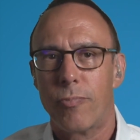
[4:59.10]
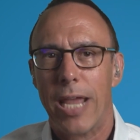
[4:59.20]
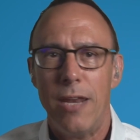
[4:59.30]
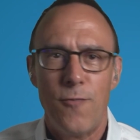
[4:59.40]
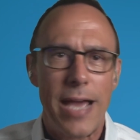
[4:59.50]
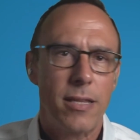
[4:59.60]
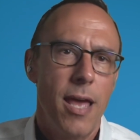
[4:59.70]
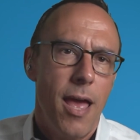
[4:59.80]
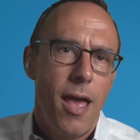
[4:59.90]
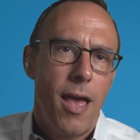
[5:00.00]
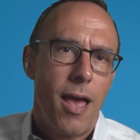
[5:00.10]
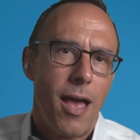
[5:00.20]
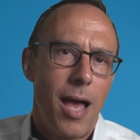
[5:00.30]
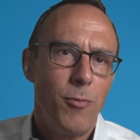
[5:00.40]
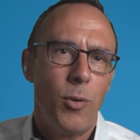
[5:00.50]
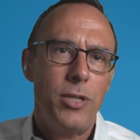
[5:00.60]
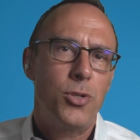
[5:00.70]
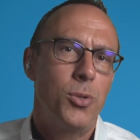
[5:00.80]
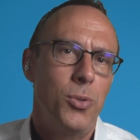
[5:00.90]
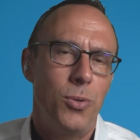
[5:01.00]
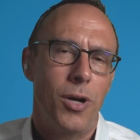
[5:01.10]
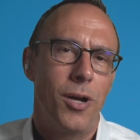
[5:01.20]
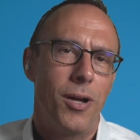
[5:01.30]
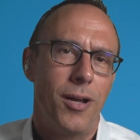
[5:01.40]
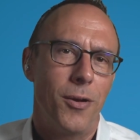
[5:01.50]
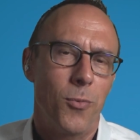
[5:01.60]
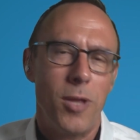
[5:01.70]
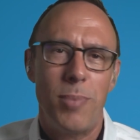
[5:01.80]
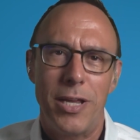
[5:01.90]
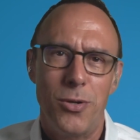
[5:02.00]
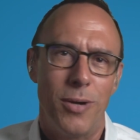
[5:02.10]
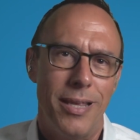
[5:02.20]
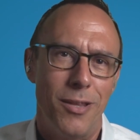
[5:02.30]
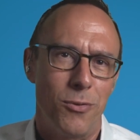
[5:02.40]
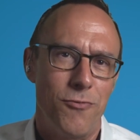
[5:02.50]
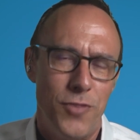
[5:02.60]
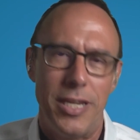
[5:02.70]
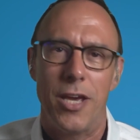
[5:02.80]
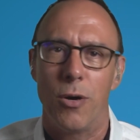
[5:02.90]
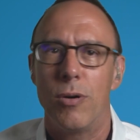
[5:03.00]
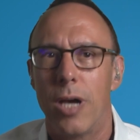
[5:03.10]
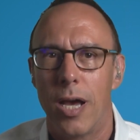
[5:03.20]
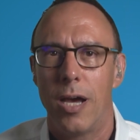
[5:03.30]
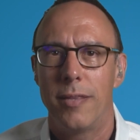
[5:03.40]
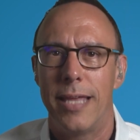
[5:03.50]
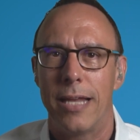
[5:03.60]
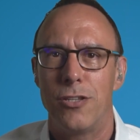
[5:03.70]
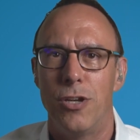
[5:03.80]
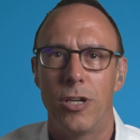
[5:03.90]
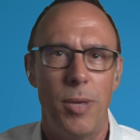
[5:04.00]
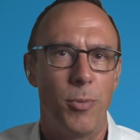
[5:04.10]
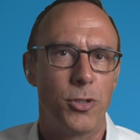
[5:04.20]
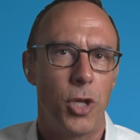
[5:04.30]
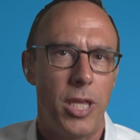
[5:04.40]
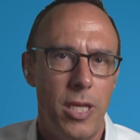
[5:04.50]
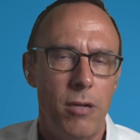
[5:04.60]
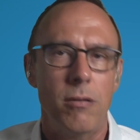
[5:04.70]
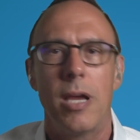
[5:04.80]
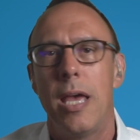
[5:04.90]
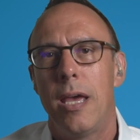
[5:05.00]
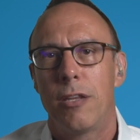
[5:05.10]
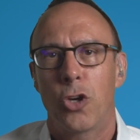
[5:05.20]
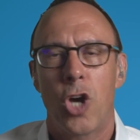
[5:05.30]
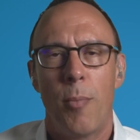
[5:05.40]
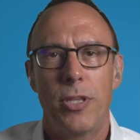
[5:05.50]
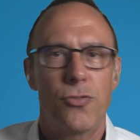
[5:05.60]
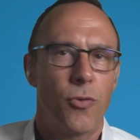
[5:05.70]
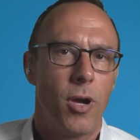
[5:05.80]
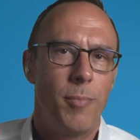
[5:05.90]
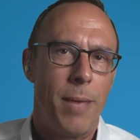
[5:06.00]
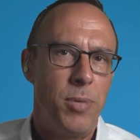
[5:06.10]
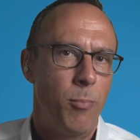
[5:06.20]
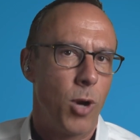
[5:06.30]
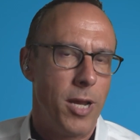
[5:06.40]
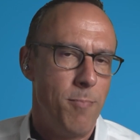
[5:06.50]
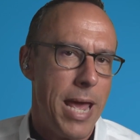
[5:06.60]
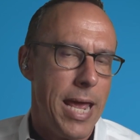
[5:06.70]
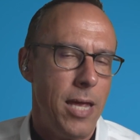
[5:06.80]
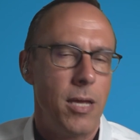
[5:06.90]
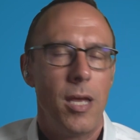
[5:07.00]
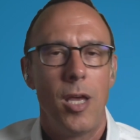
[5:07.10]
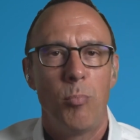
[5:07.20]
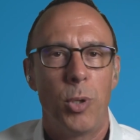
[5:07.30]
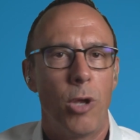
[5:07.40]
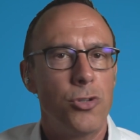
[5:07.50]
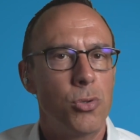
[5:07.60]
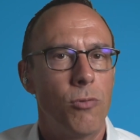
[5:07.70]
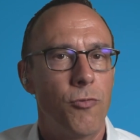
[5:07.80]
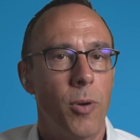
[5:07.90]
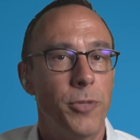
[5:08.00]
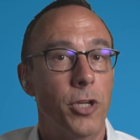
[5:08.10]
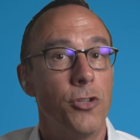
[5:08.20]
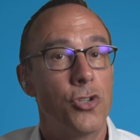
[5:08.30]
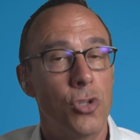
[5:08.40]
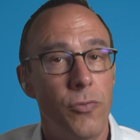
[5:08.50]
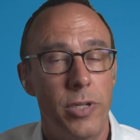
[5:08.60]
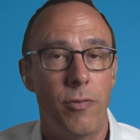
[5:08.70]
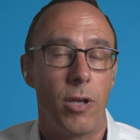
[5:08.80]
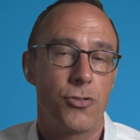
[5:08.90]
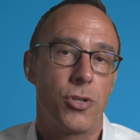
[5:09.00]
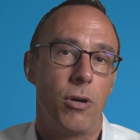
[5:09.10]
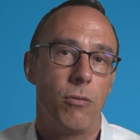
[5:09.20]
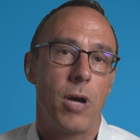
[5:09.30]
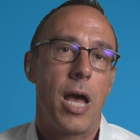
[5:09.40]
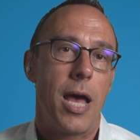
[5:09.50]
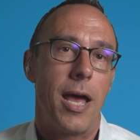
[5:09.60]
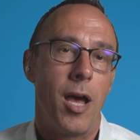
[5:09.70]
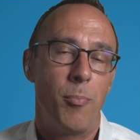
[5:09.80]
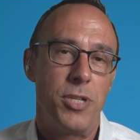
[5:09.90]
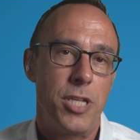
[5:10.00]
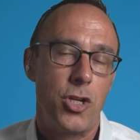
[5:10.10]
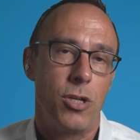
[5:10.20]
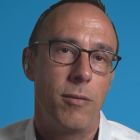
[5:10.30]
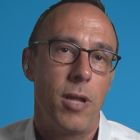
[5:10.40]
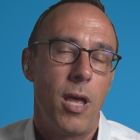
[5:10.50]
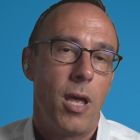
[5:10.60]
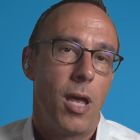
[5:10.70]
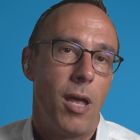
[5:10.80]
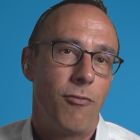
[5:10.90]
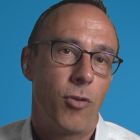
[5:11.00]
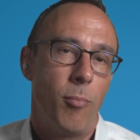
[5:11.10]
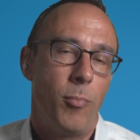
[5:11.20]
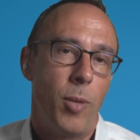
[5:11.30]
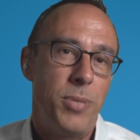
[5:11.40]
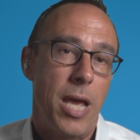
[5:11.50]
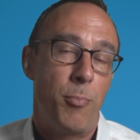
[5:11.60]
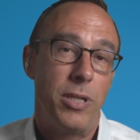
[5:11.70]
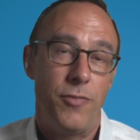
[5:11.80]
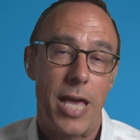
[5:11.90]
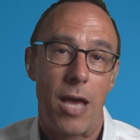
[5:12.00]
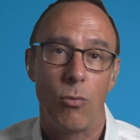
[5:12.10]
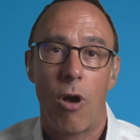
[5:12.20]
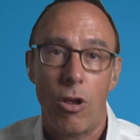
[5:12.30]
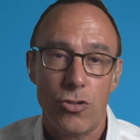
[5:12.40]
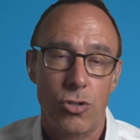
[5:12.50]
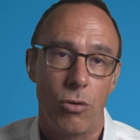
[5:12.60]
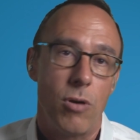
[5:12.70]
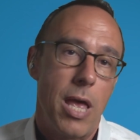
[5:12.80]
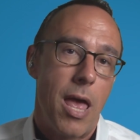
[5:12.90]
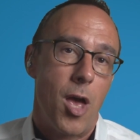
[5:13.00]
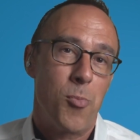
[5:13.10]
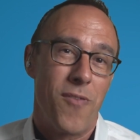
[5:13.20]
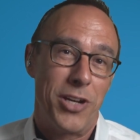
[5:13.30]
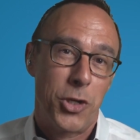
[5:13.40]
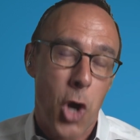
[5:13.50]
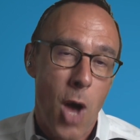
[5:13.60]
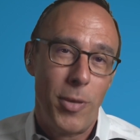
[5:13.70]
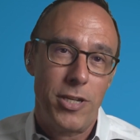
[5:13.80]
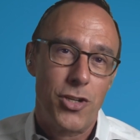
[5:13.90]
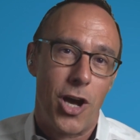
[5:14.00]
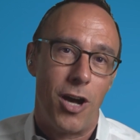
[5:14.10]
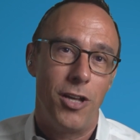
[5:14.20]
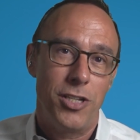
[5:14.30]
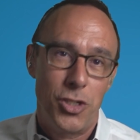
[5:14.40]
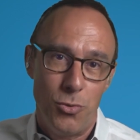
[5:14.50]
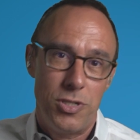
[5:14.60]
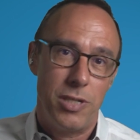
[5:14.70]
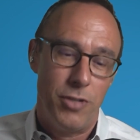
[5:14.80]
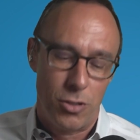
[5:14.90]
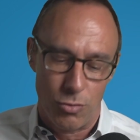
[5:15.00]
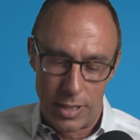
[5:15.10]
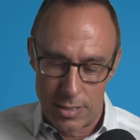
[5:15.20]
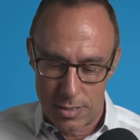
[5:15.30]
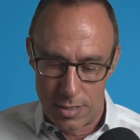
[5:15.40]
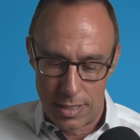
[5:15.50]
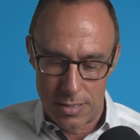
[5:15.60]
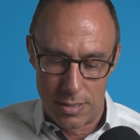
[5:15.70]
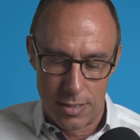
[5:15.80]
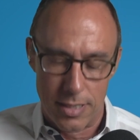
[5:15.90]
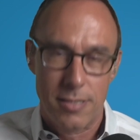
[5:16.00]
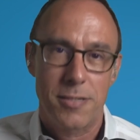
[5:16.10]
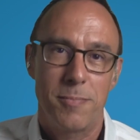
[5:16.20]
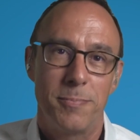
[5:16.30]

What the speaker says: In fact, I'm going to run by you a little video that you're able to hear the comments from MP Brian May, but also from the conservative opposition from Pierre Poilievre, who also provided comment on 272. Let's listen to this.